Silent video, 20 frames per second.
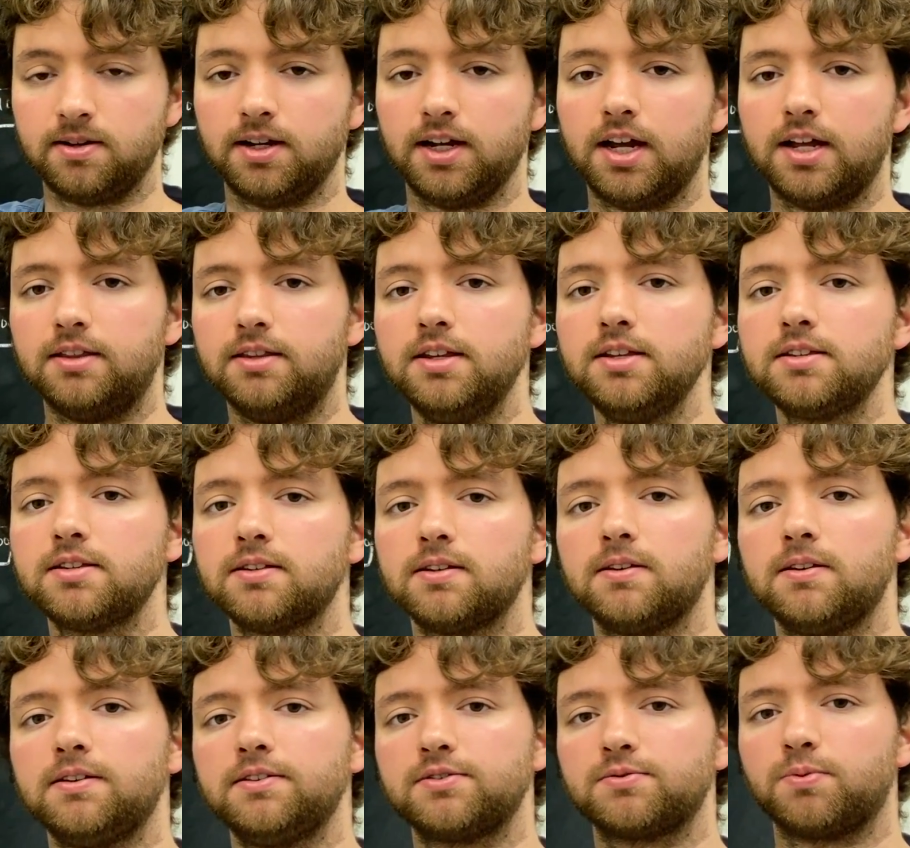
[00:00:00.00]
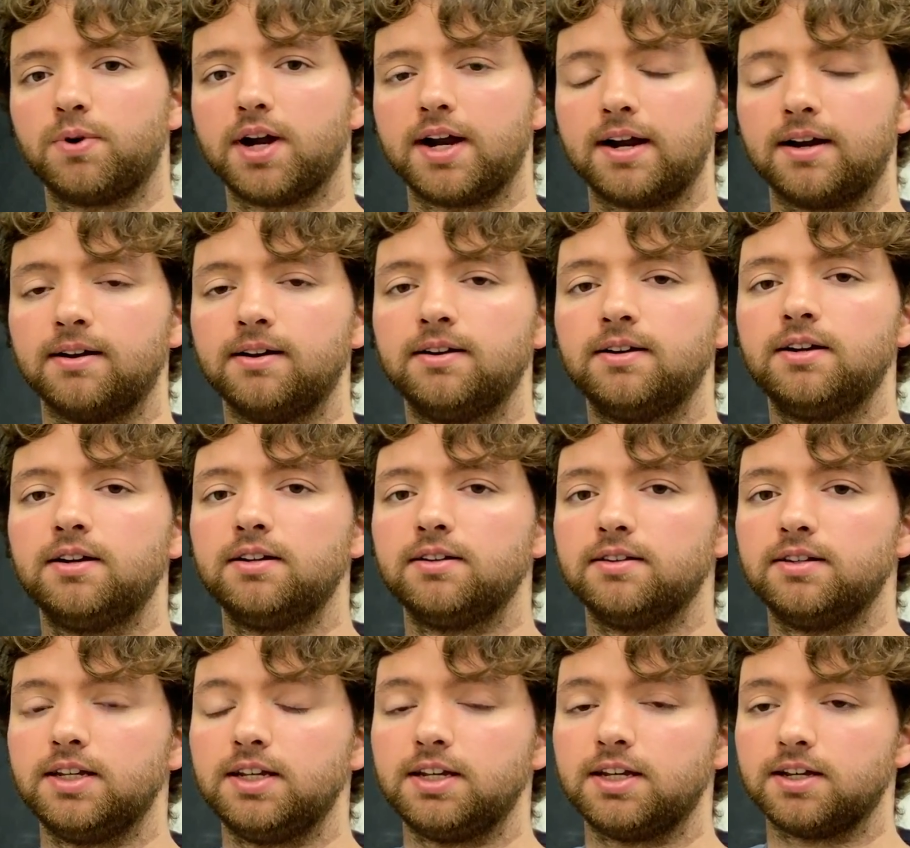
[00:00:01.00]
And this is where
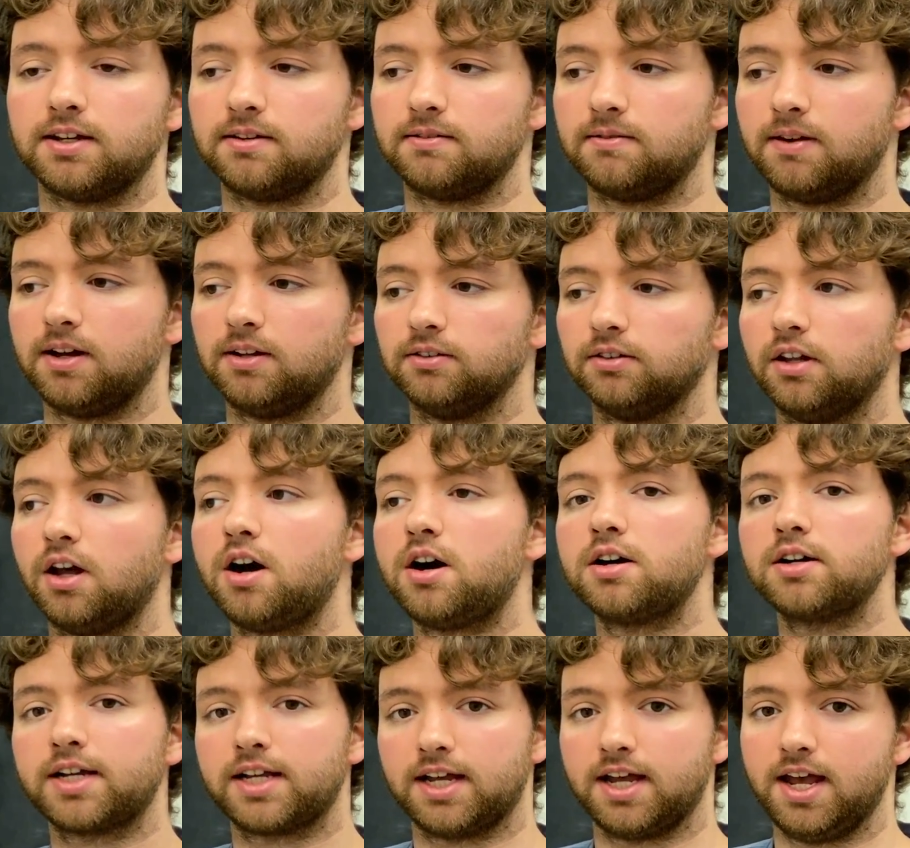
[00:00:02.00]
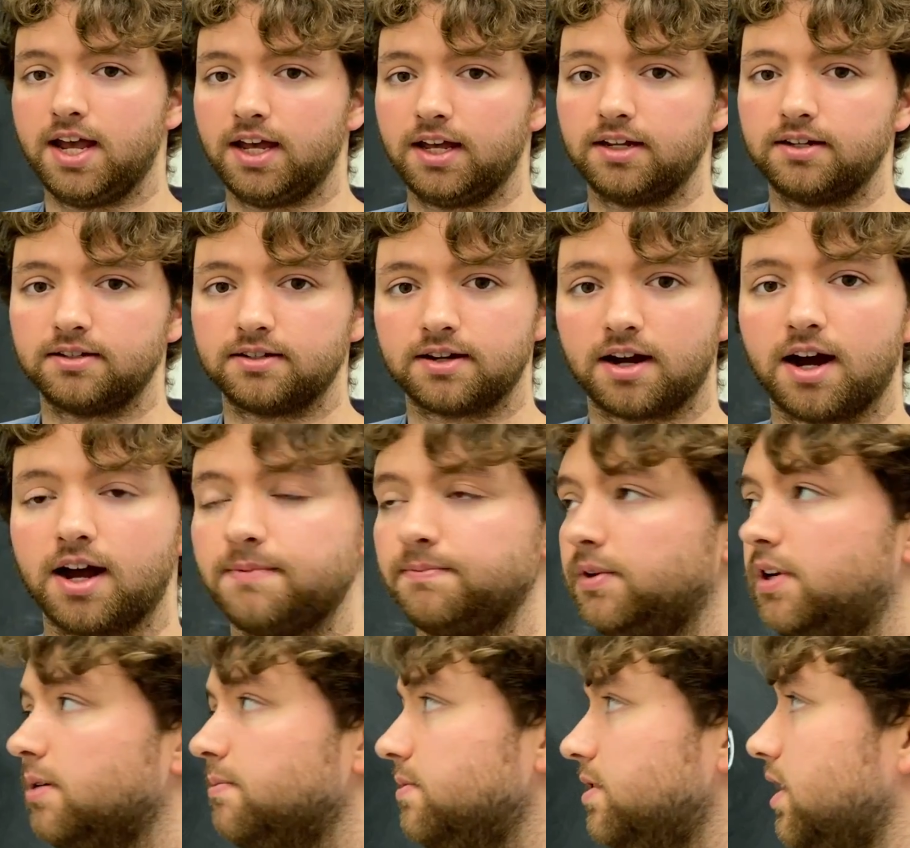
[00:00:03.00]
the log n time
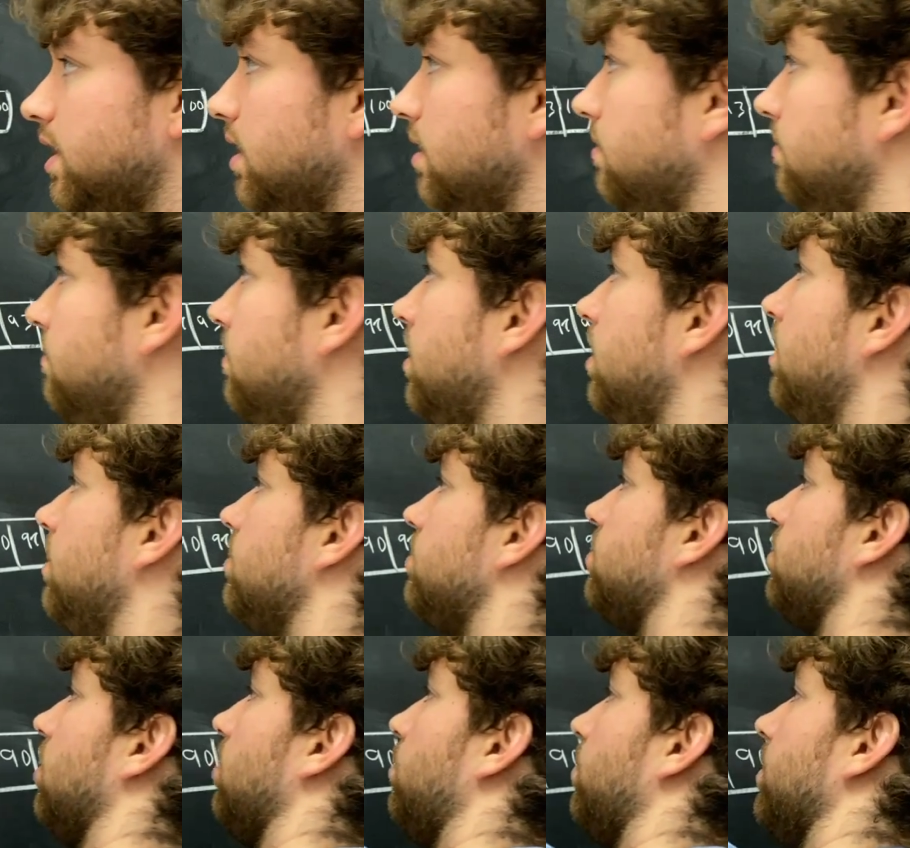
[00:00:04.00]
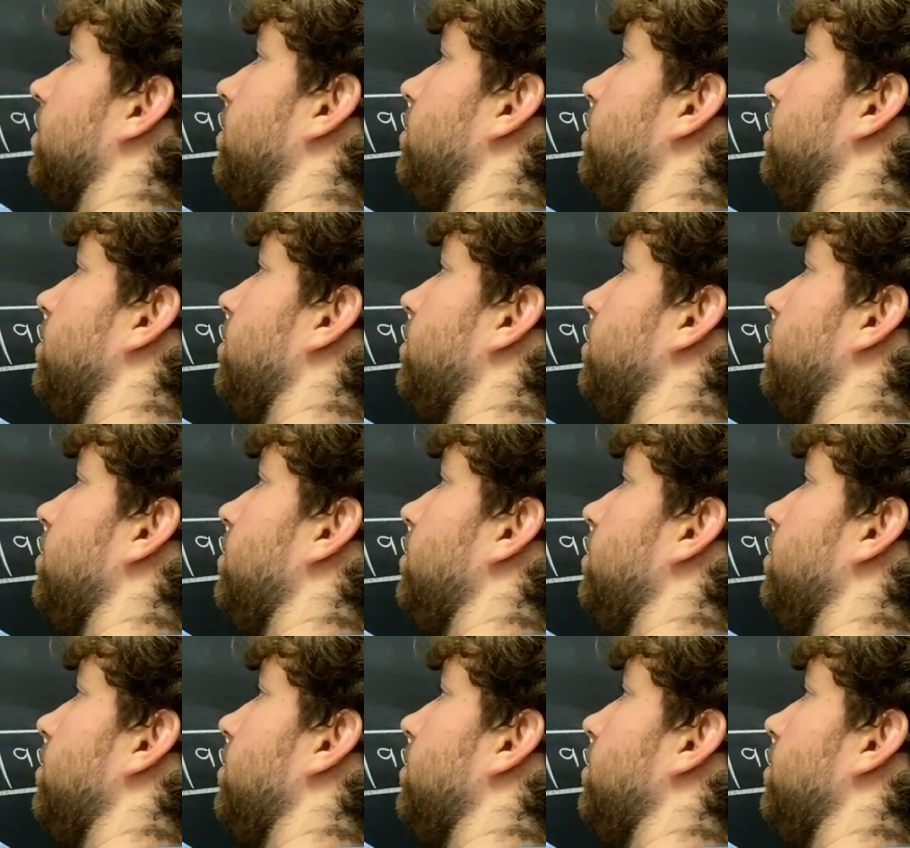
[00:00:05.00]
comes in. So when